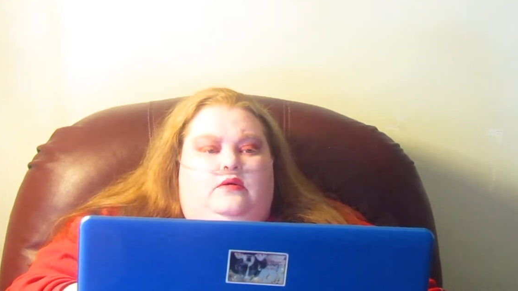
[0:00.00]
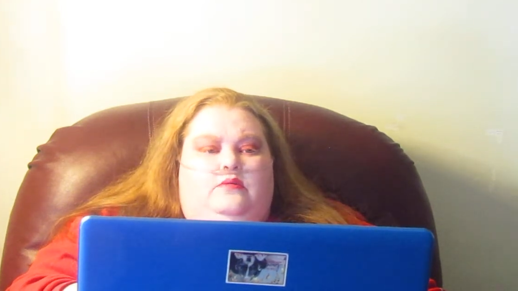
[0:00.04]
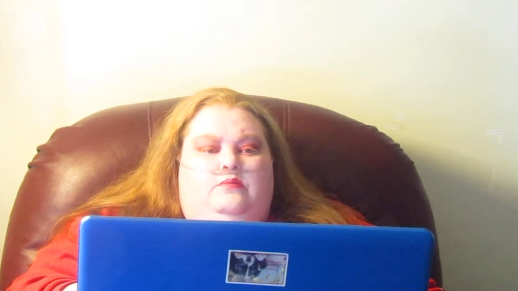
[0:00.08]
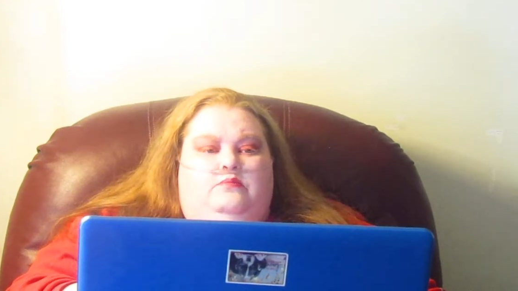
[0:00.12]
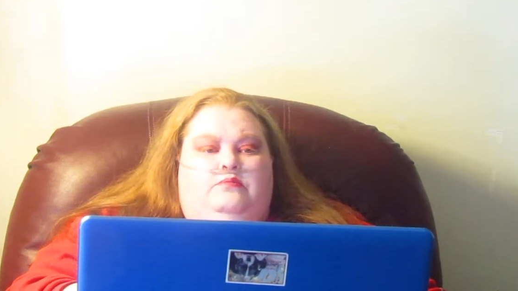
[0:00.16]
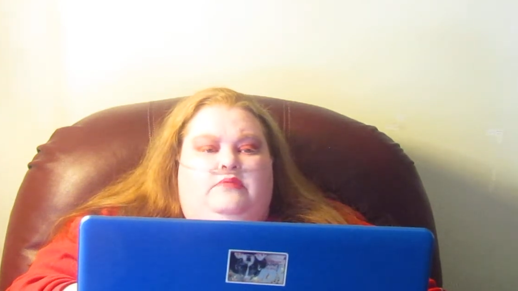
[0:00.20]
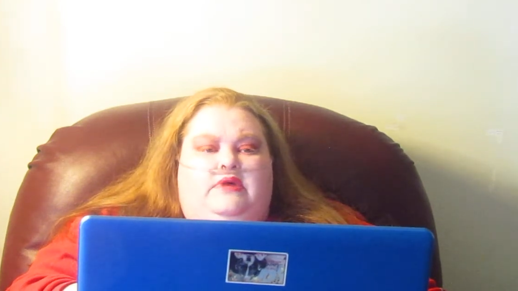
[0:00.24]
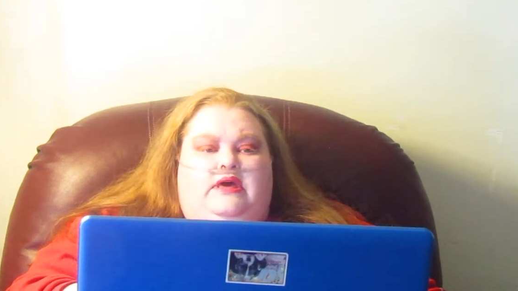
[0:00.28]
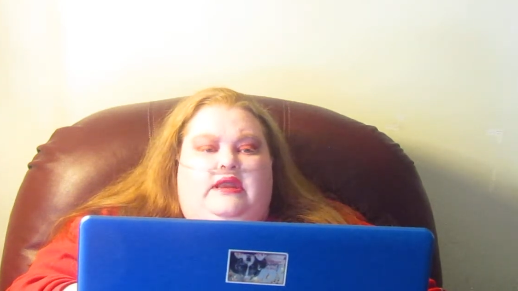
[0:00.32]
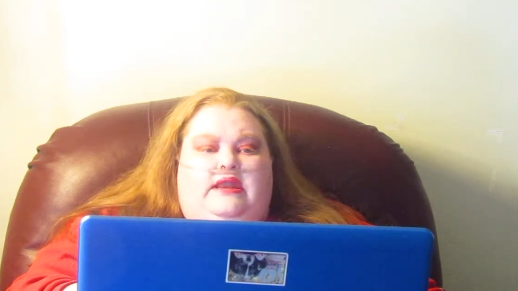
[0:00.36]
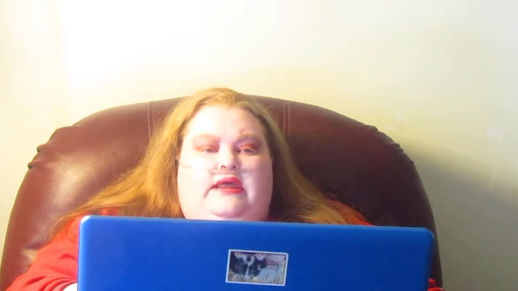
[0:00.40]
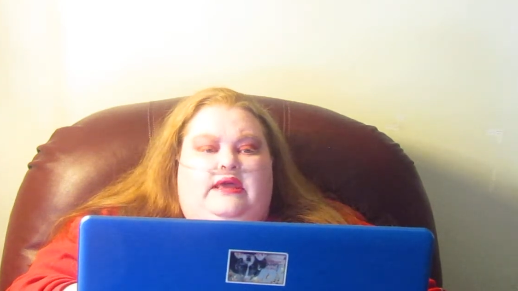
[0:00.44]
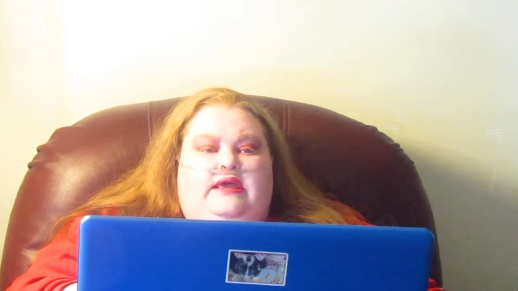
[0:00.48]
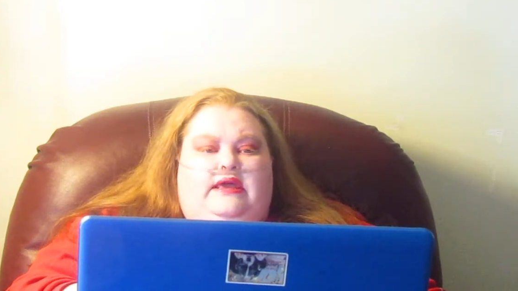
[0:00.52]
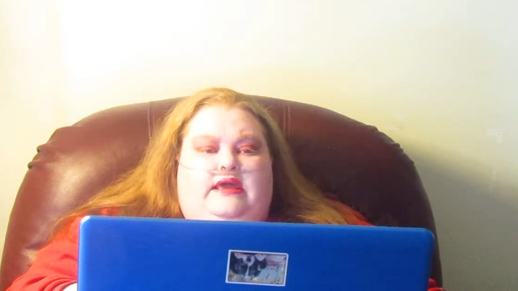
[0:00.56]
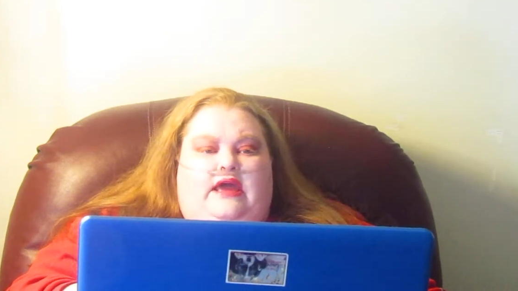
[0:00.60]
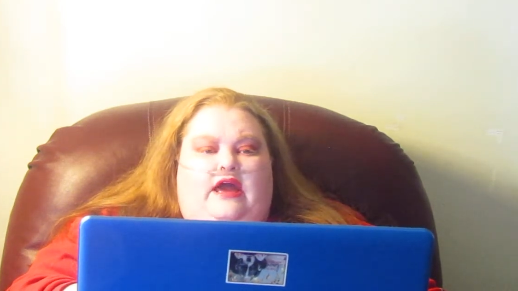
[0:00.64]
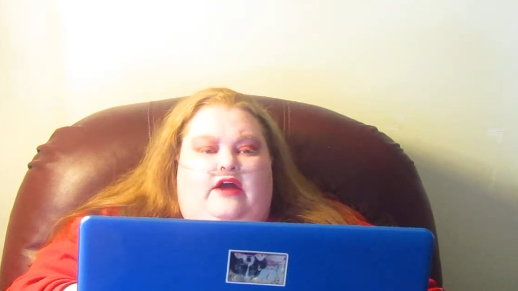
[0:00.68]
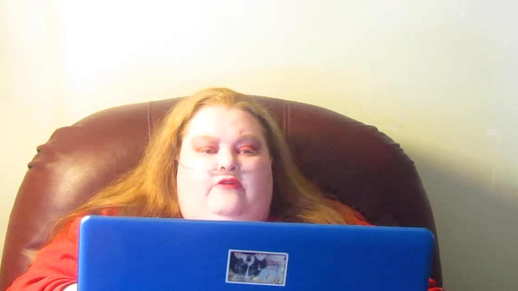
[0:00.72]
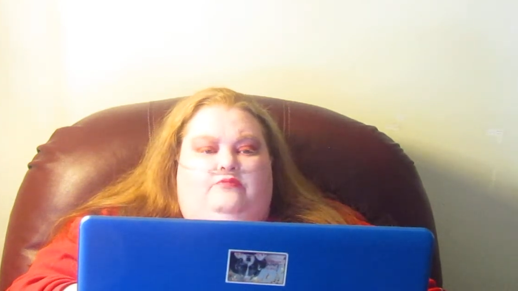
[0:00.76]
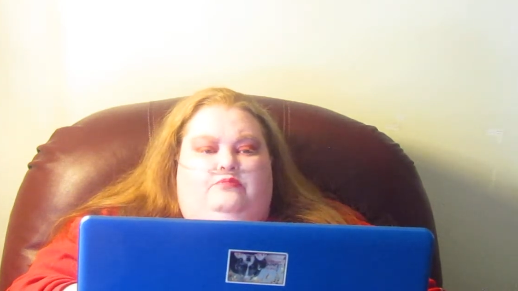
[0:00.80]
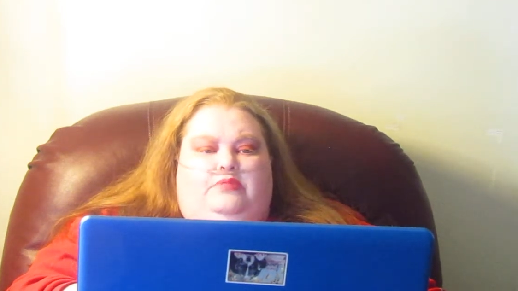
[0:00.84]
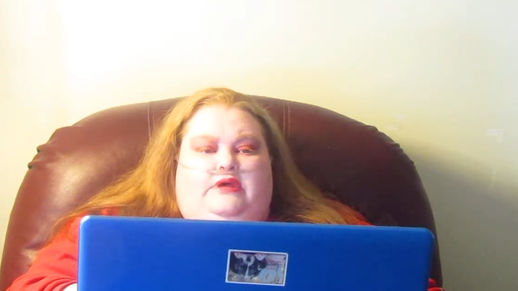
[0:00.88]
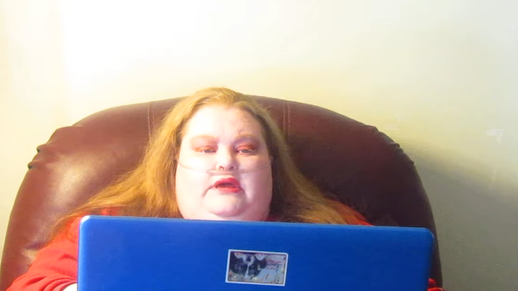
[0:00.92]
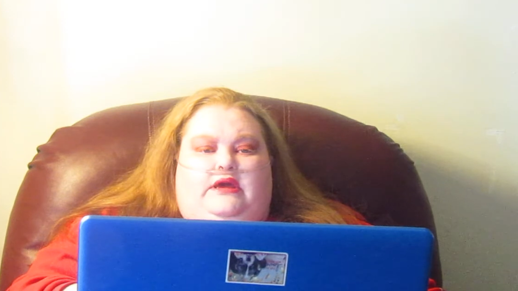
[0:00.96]
Many
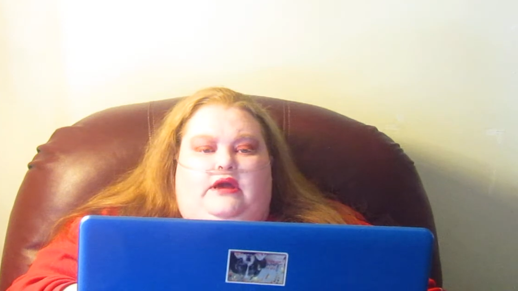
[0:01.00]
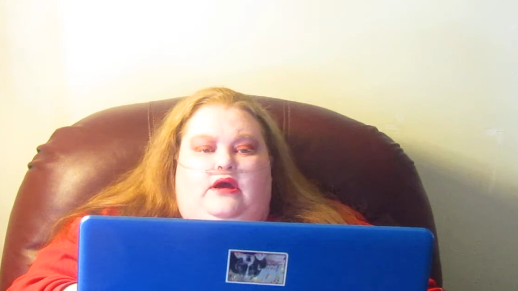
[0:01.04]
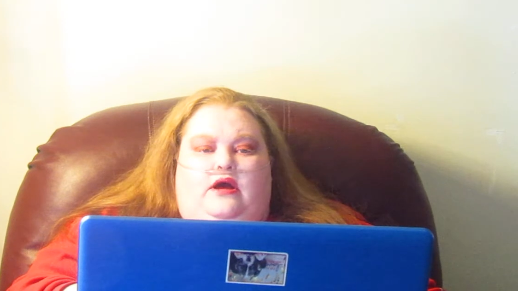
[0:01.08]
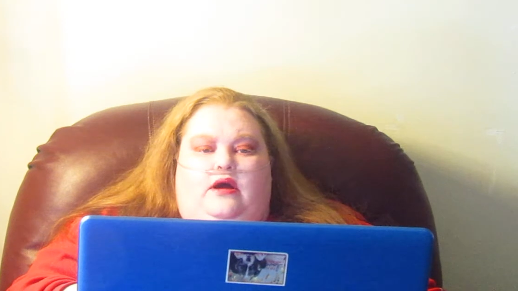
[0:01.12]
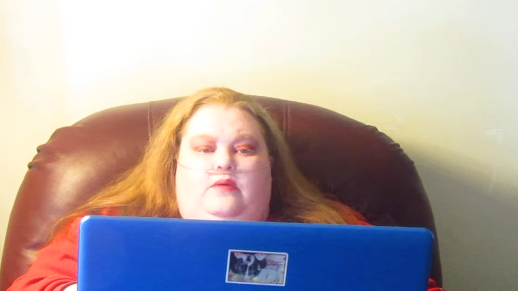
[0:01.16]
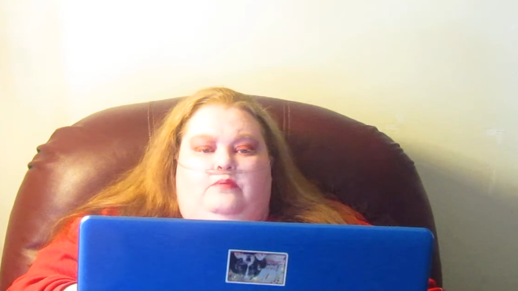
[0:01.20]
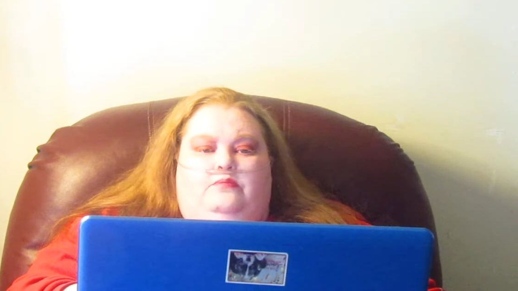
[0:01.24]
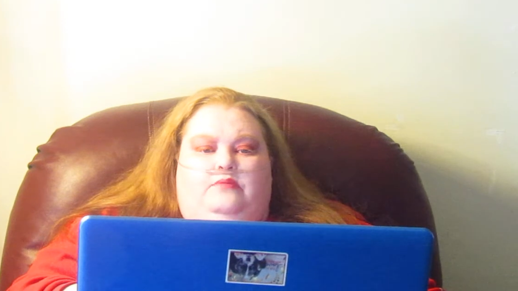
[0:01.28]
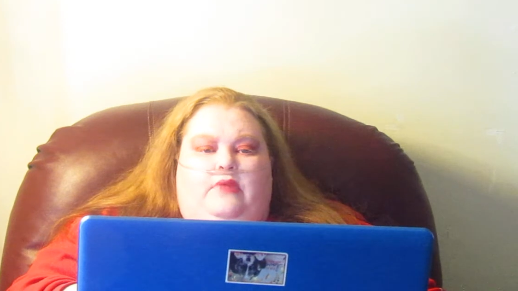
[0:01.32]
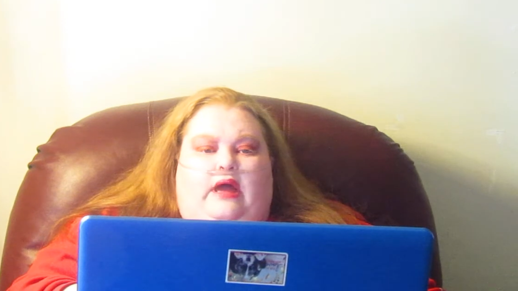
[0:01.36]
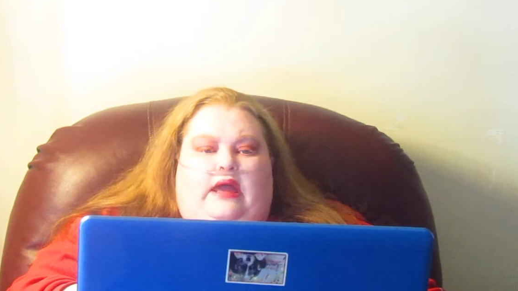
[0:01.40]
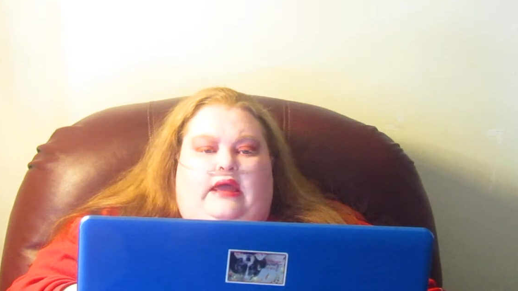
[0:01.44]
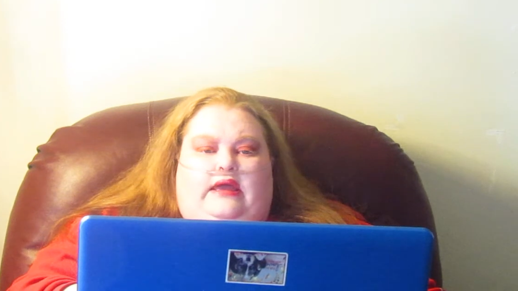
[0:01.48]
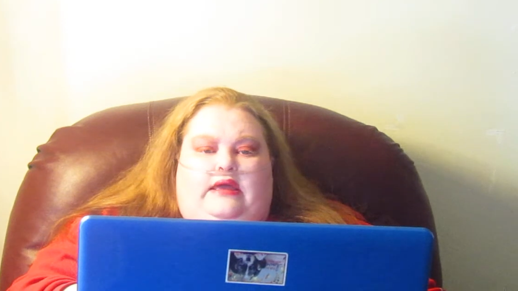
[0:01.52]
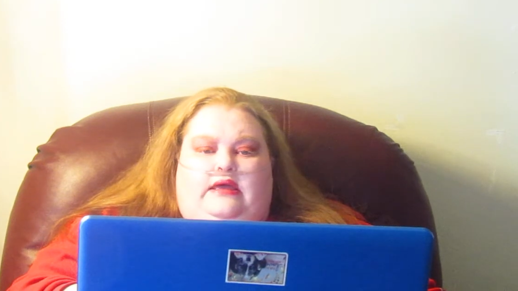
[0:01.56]
have become my